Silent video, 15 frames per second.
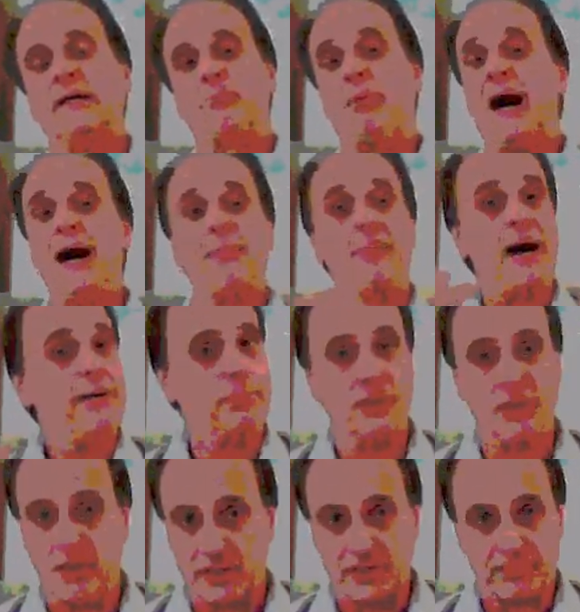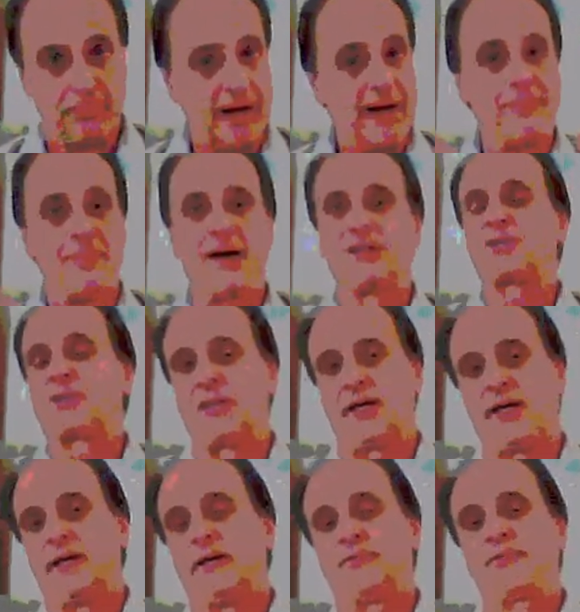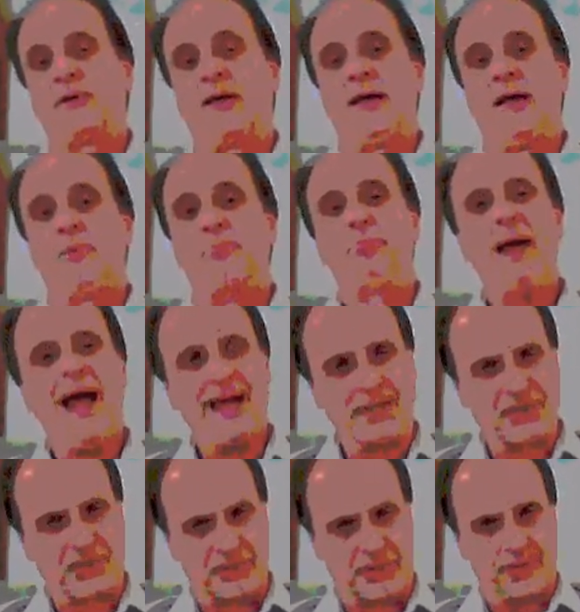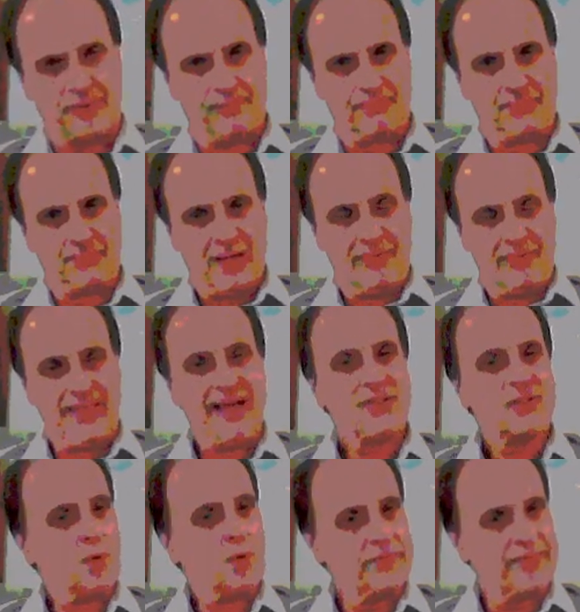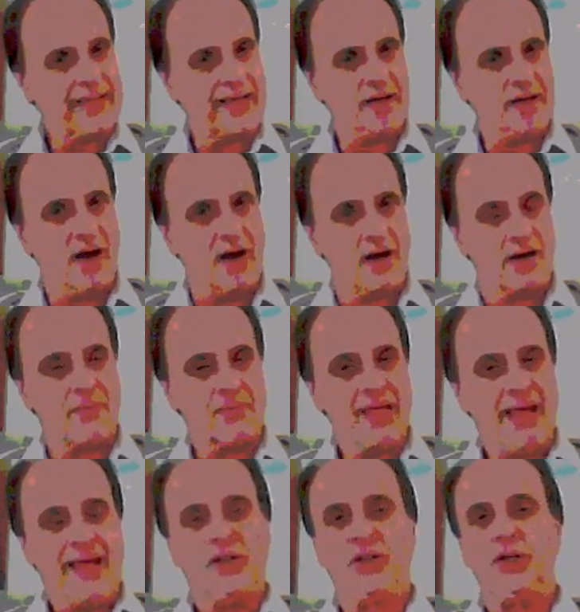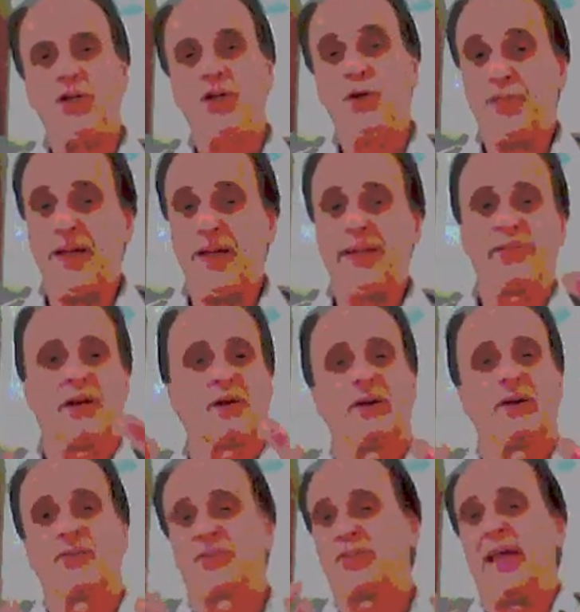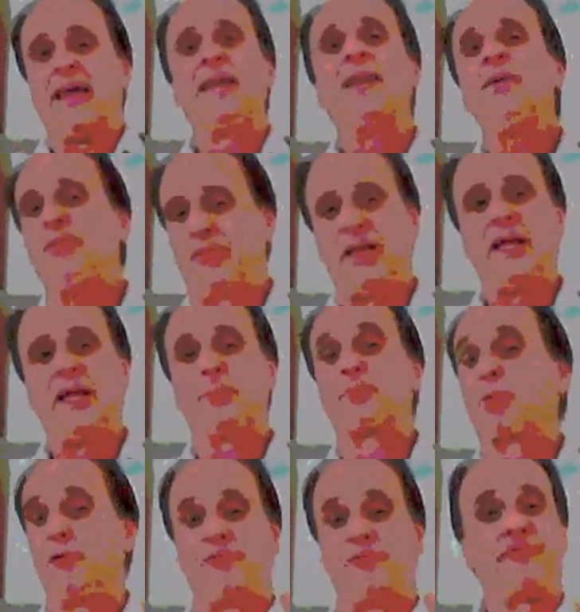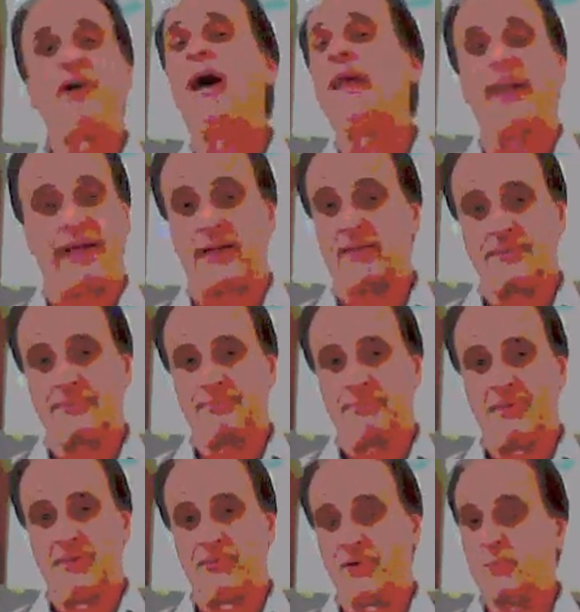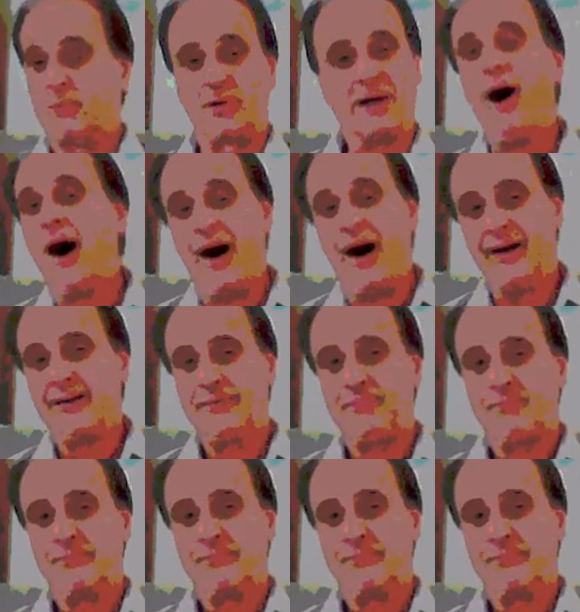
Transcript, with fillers: buy my books, buy my stuff. Begster, that's what they are. Do you think they're going to say anything prophetic from God?